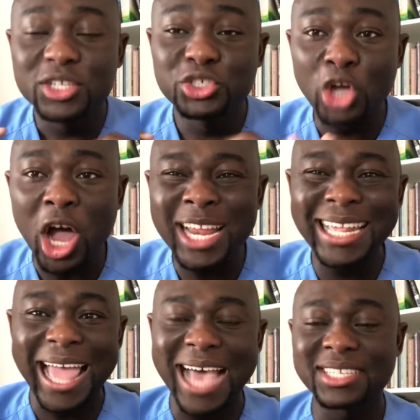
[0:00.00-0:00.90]
chocolate
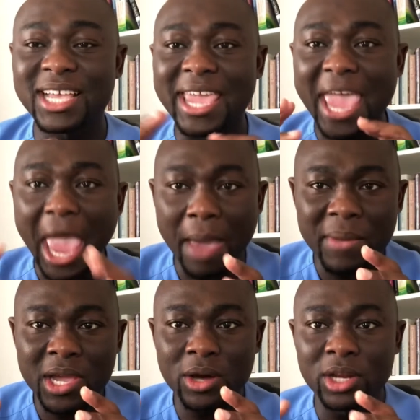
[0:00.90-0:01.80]
has a
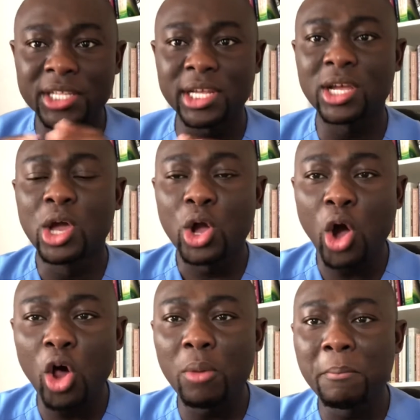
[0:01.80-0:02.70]
chemical in it
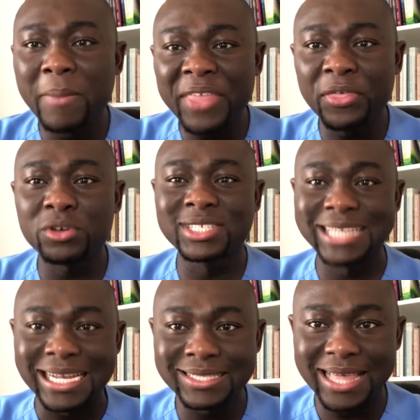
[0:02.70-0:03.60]
called
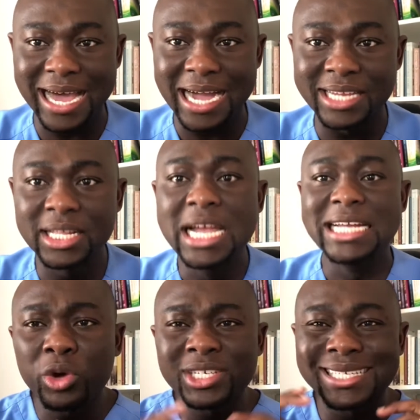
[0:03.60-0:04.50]
methylxanthine,
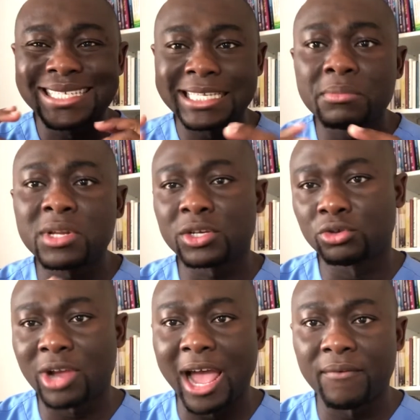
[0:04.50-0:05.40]
which is similar to
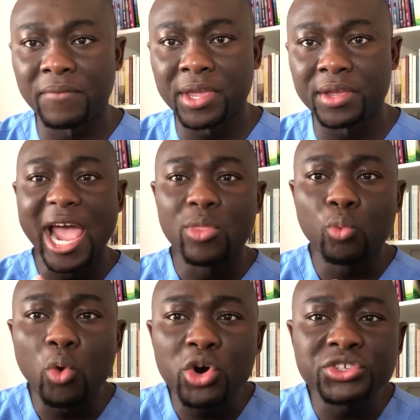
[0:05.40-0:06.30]
caffeine and
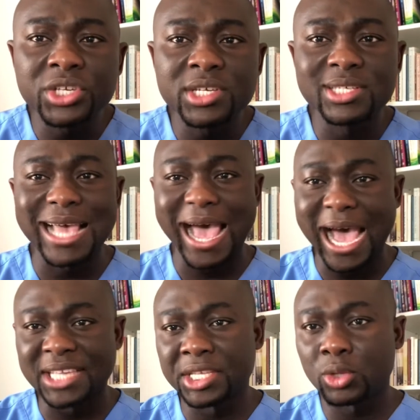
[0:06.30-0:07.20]
worsens
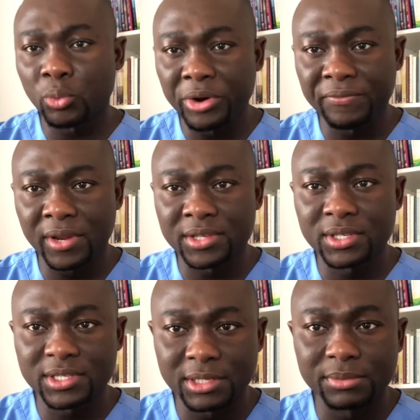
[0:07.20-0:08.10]
acid
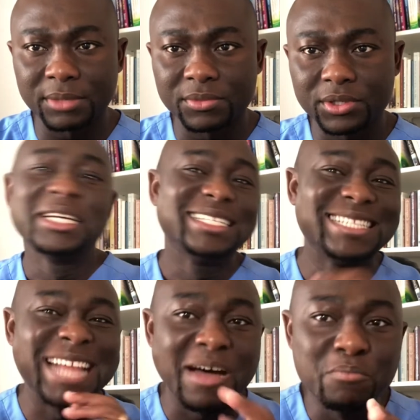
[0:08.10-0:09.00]
reflux symptoms.
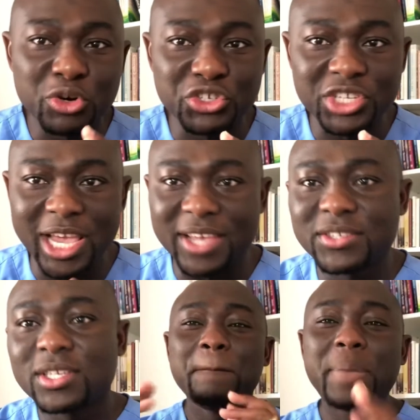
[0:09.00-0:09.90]
Number
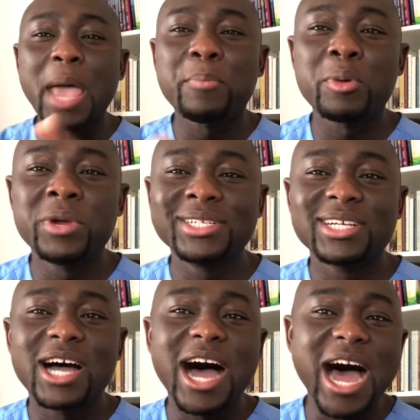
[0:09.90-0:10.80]
6, peppermint,
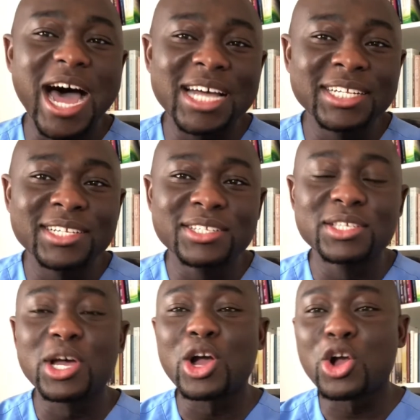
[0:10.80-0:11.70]

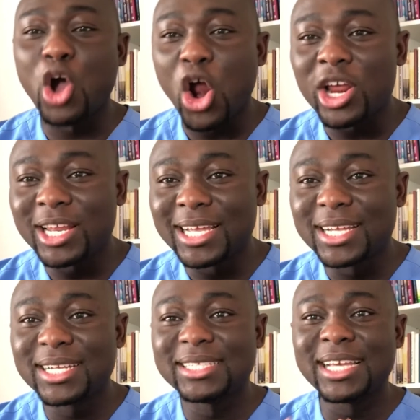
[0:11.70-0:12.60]
onions, garlic.
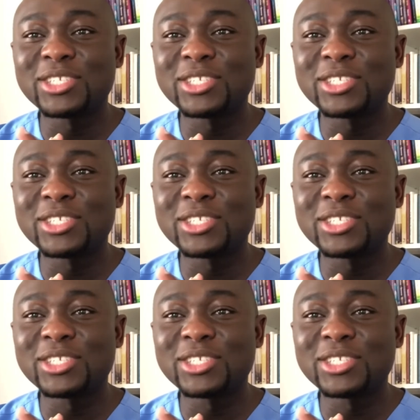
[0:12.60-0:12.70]
This